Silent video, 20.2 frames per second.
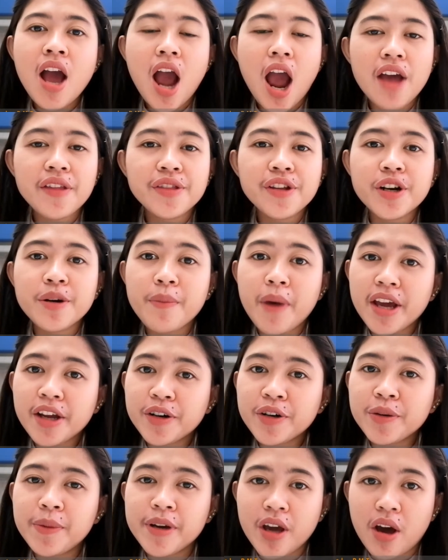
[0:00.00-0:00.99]
under
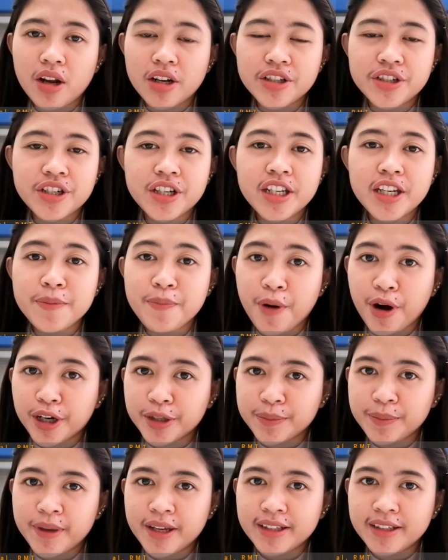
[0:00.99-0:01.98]
Microbiology
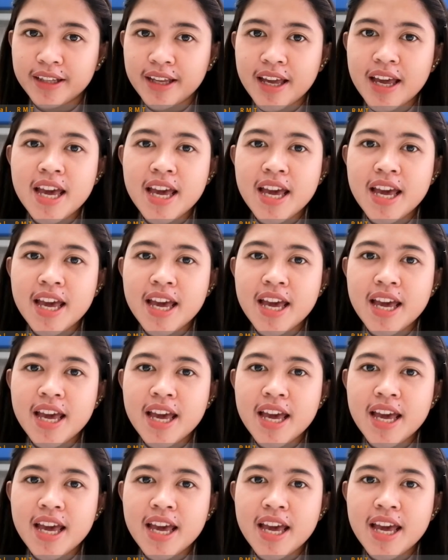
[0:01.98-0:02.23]
Department.